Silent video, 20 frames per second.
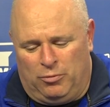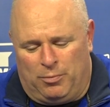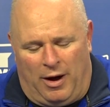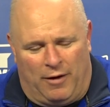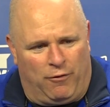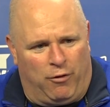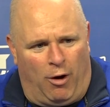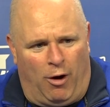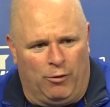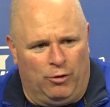
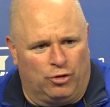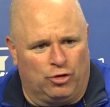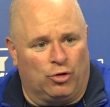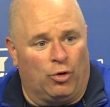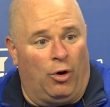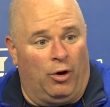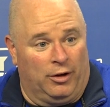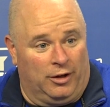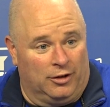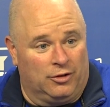by far the
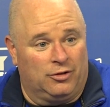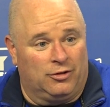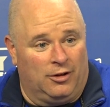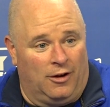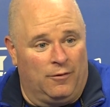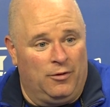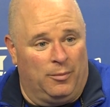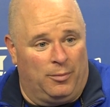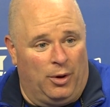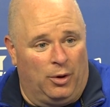strongest
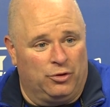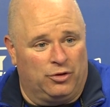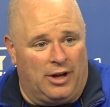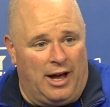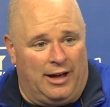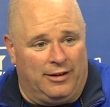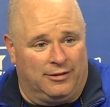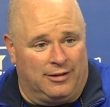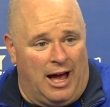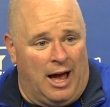of the post
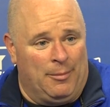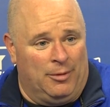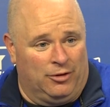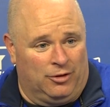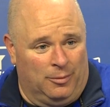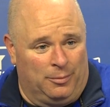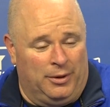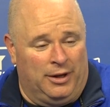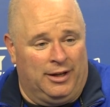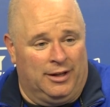guys.
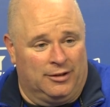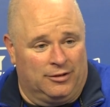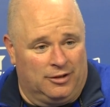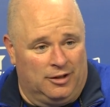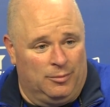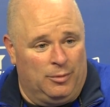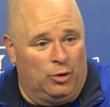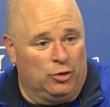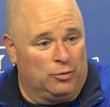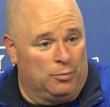Simon's the biggest
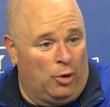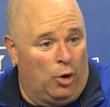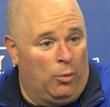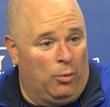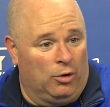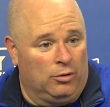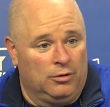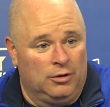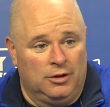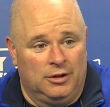and the most
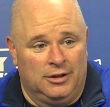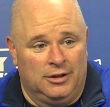mobile.